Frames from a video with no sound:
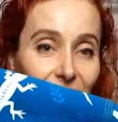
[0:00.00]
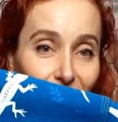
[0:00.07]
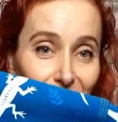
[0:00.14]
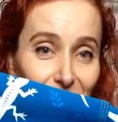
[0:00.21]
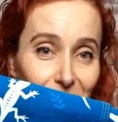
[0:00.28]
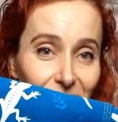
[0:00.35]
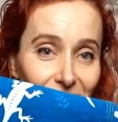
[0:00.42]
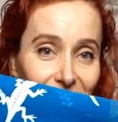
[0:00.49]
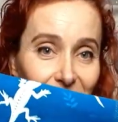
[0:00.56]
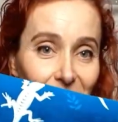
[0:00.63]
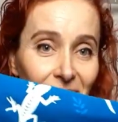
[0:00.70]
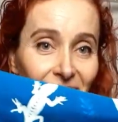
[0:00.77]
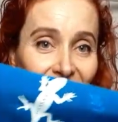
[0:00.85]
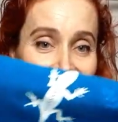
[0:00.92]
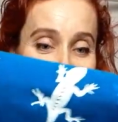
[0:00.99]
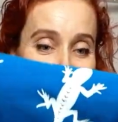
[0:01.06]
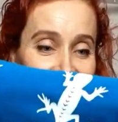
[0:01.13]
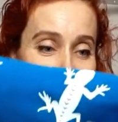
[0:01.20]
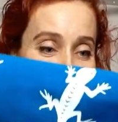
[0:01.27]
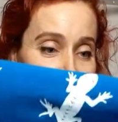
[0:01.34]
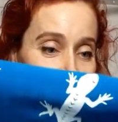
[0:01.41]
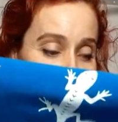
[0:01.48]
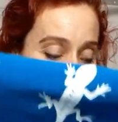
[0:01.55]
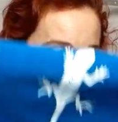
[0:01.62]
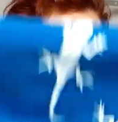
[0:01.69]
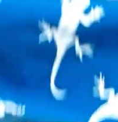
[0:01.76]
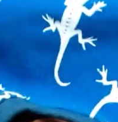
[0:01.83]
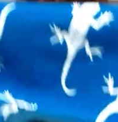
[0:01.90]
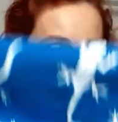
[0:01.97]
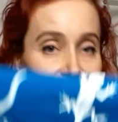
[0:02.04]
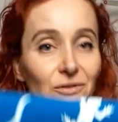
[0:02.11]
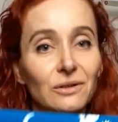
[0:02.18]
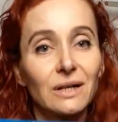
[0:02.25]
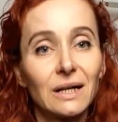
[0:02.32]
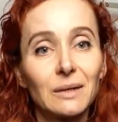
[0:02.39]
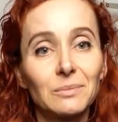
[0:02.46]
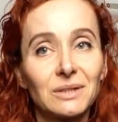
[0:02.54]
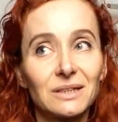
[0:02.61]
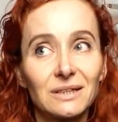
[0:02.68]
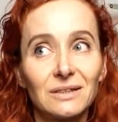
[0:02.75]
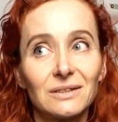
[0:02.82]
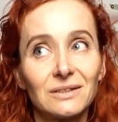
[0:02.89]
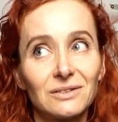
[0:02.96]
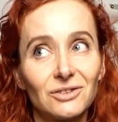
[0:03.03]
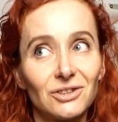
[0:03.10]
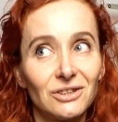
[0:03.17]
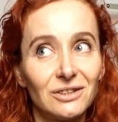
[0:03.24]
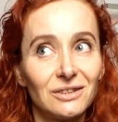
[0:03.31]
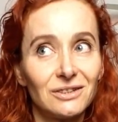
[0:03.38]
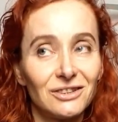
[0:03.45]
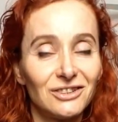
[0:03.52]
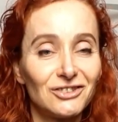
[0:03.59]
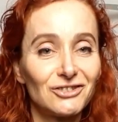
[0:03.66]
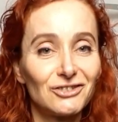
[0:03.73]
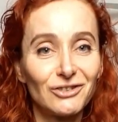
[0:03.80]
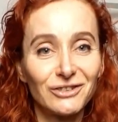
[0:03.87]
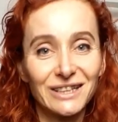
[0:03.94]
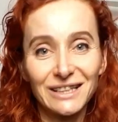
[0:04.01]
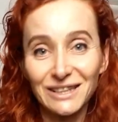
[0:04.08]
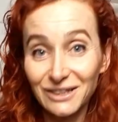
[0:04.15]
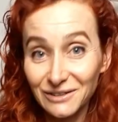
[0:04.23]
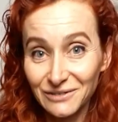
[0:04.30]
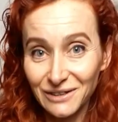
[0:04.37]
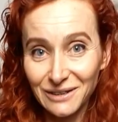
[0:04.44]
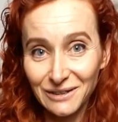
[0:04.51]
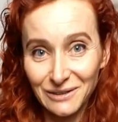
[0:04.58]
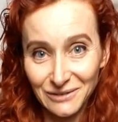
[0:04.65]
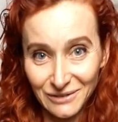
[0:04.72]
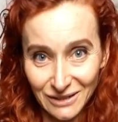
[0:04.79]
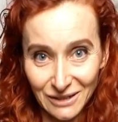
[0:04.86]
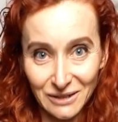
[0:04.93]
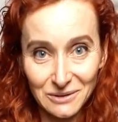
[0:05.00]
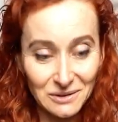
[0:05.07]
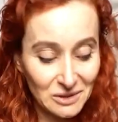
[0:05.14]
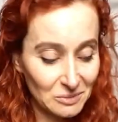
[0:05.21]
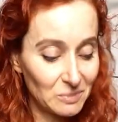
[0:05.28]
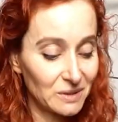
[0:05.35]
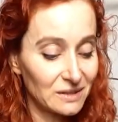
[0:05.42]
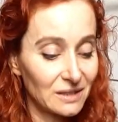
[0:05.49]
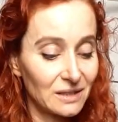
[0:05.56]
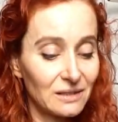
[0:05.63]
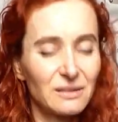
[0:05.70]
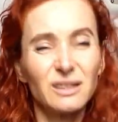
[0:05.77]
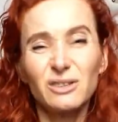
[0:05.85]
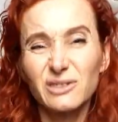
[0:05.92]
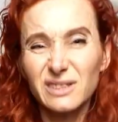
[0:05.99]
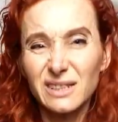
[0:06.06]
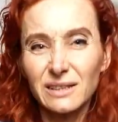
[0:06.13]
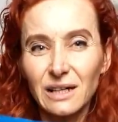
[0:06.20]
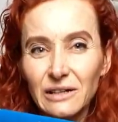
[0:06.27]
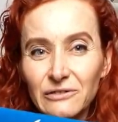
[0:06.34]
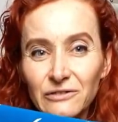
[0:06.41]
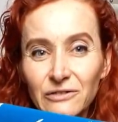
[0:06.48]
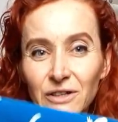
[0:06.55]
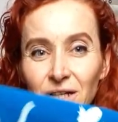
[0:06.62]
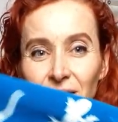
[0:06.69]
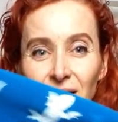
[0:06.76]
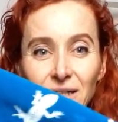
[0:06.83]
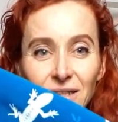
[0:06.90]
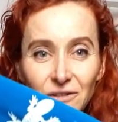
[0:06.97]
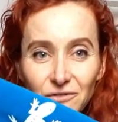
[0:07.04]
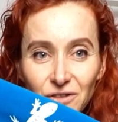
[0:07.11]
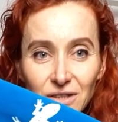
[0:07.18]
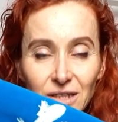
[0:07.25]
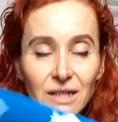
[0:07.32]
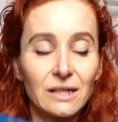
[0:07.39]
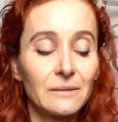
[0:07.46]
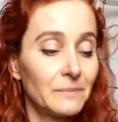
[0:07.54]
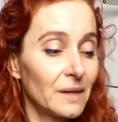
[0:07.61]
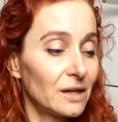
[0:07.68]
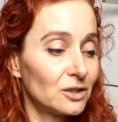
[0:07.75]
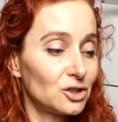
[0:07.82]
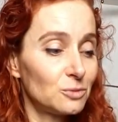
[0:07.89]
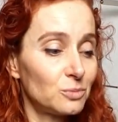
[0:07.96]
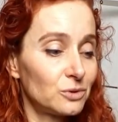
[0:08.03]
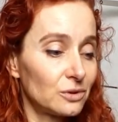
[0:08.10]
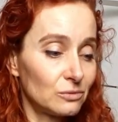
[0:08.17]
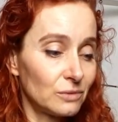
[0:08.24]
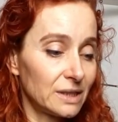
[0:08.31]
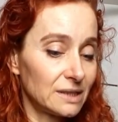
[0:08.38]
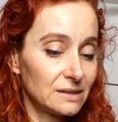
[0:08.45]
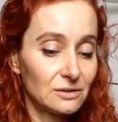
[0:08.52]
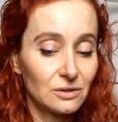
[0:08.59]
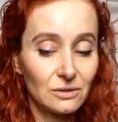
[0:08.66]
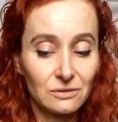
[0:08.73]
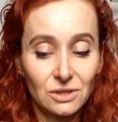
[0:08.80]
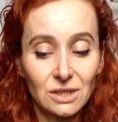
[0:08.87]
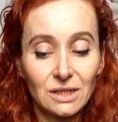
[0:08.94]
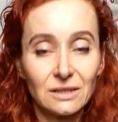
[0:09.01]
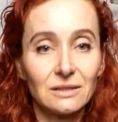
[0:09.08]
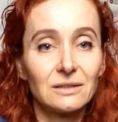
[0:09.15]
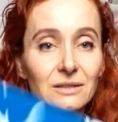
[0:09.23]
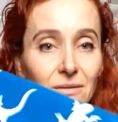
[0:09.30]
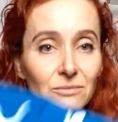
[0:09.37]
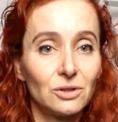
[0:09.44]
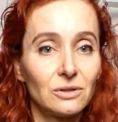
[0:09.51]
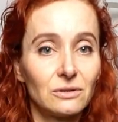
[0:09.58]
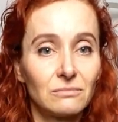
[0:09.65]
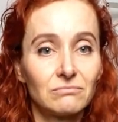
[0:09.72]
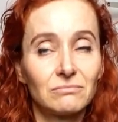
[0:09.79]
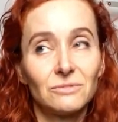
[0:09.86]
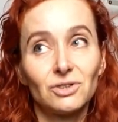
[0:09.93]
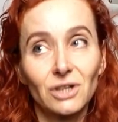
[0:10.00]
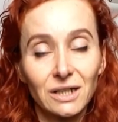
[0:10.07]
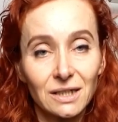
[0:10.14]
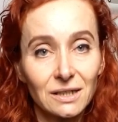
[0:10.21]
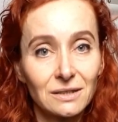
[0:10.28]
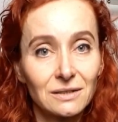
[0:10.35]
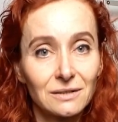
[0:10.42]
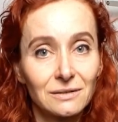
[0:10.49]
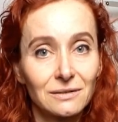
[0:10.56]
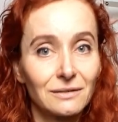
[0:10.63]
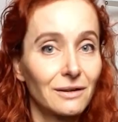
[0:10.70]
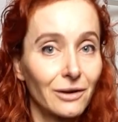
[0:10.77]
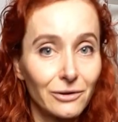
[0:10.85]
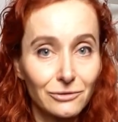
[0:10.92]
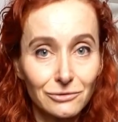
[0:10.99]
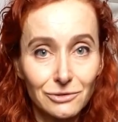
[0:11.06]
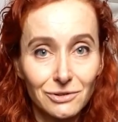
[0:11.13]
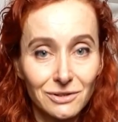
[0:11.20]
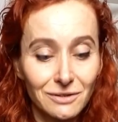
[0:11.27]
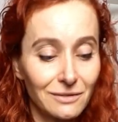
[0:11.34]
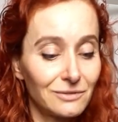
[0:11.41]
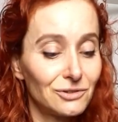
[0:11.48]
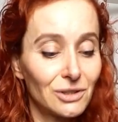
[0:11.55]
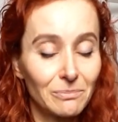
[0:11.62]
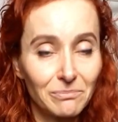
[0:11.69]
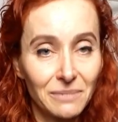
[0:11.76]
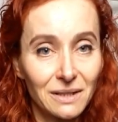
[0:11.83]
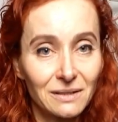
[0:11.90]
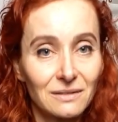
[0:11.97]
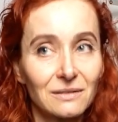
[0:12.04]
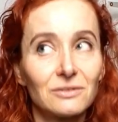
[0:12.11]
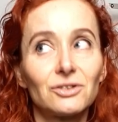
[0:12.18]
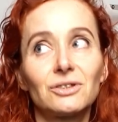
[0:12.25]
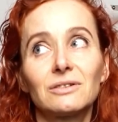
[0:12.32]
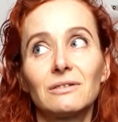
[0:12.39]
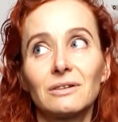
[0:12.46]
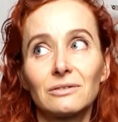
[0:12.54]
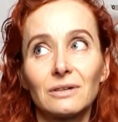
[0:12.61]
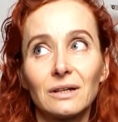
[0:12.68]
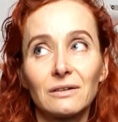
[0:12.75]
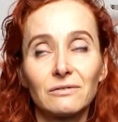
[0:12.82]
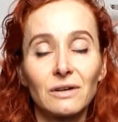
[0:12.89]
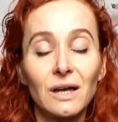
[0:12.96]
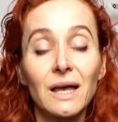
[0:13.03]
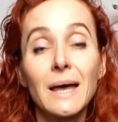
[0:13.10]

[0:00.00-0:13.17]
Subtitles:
how I make them. And I think they're perfect for her because she is not a lover of clothes, but they're loose enough. They fit her. She put on weight, so she needed some new jackets, coats, jumpers, and she's going to have